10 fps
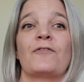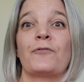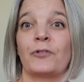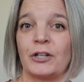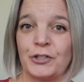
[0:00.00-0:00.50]

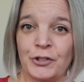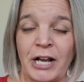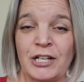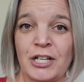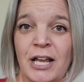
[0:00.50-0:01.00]

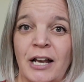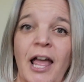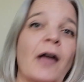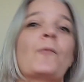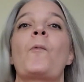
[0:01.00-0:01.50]

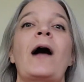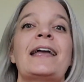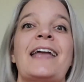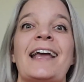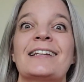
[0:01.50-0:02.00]
frustration and
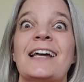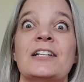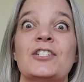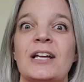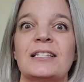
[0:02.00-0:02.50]
why can't
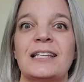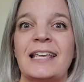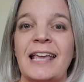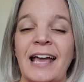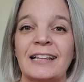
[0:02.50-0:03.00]
I just
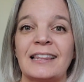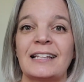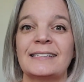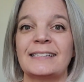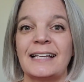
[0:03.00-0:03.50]
get
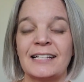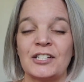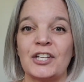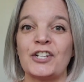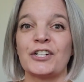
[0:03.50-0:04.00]
this
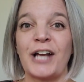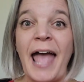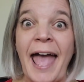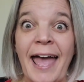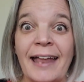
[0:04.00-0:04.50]
into your
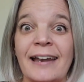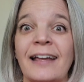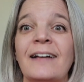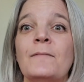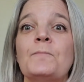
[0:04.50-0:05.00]

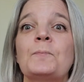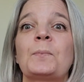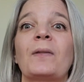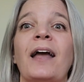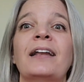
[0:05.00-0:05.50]
head?
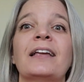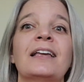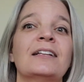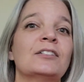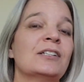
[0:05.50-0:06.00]
And it
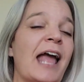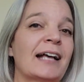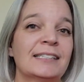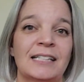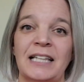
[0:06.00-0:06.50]
can
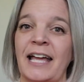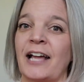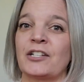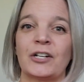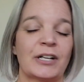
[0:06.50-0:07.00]
escalate
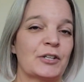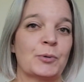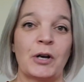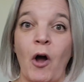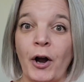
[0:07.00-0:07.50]
and turn
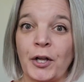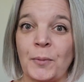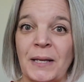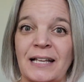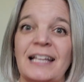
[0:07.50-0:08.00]
into an
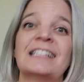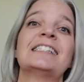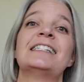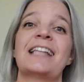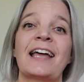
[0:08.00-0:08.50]
argument
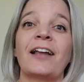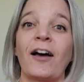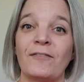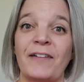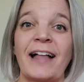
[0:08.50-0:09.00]
instead
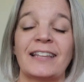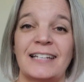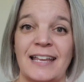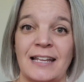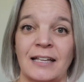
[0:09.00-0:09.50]
of
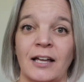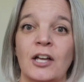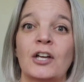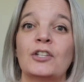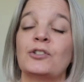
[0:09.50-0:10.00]
validating.
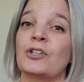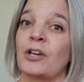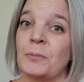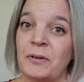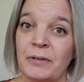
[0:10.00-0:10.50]
So you
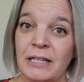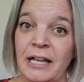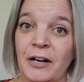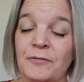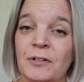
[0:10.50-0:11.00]
gotta be really
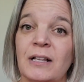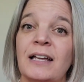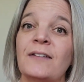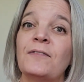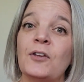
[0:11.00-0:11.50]
careful.
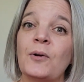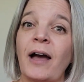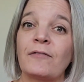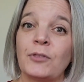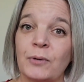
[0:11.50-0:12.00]
If you
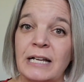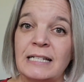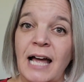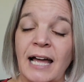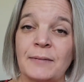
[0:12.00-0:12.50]
have 3
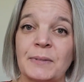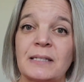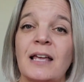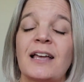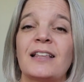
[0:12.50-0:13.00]
times